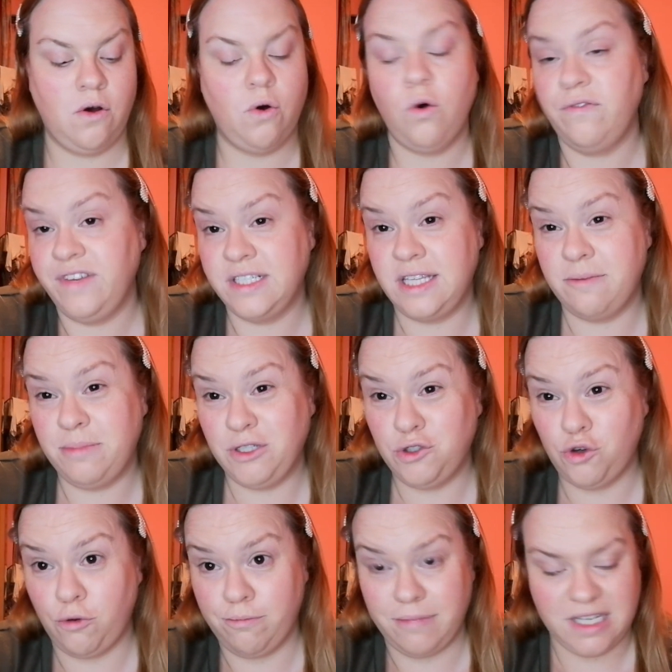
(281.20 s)
obviously I've been
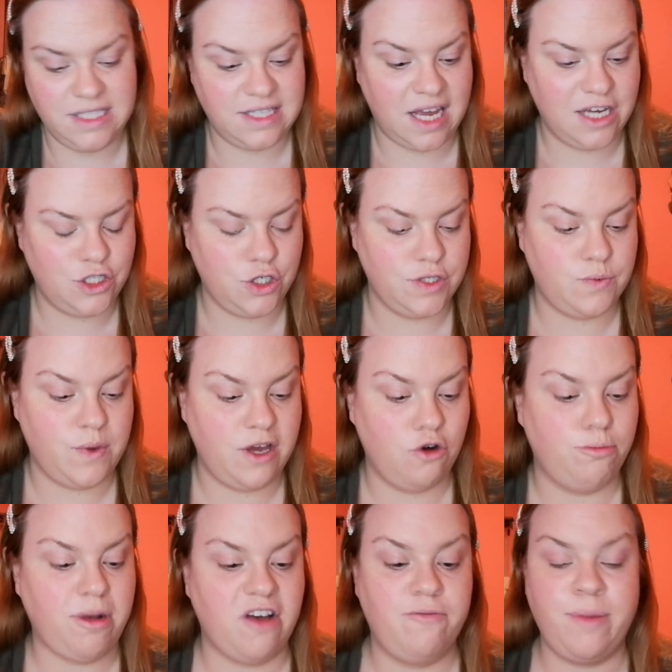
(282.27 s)
short on my stash as well,
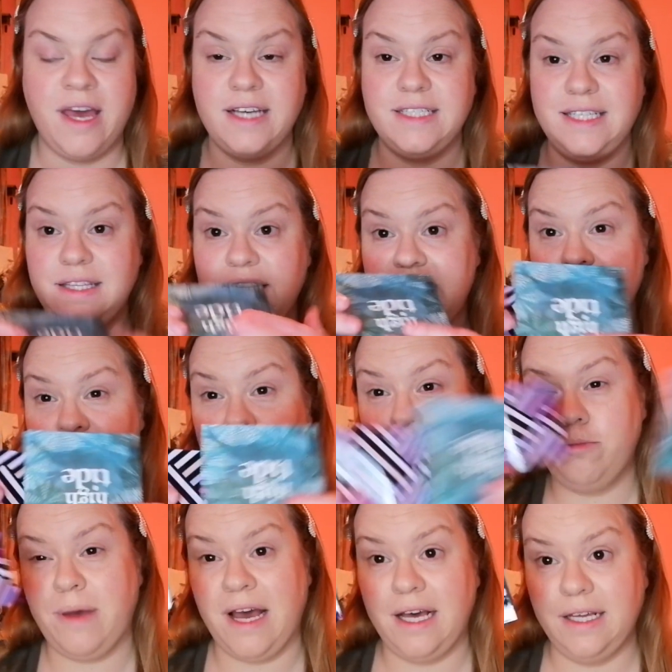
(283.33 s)
but I've picked these two
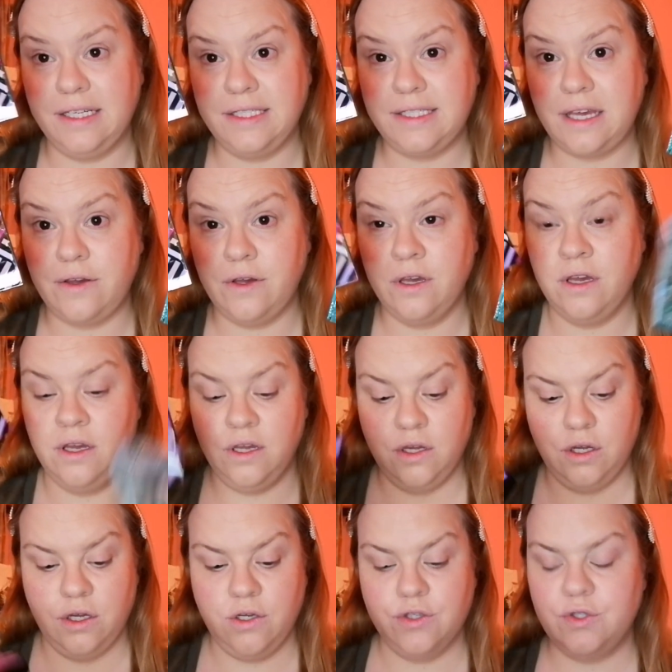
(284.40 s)
palettes out.
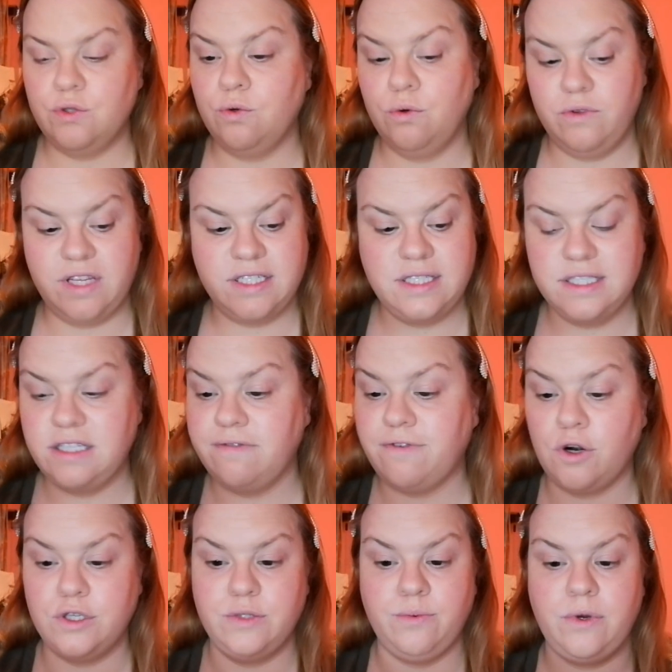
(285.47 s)
So this is the
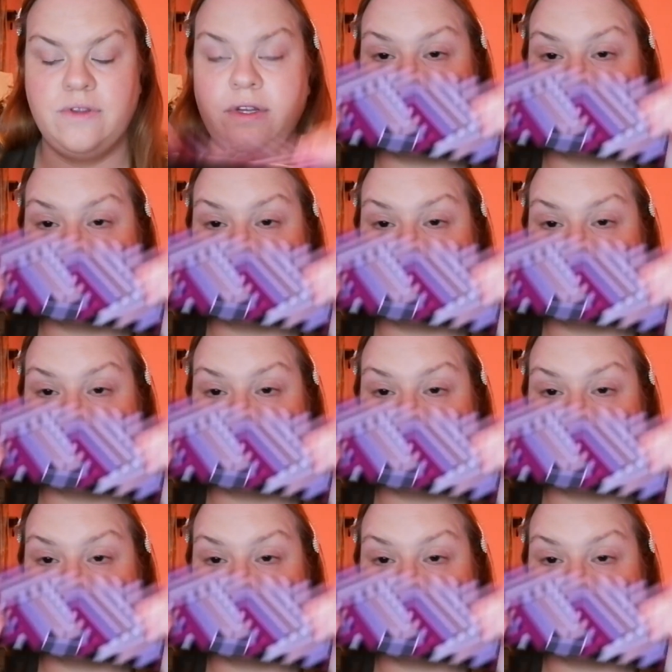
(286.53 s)
first one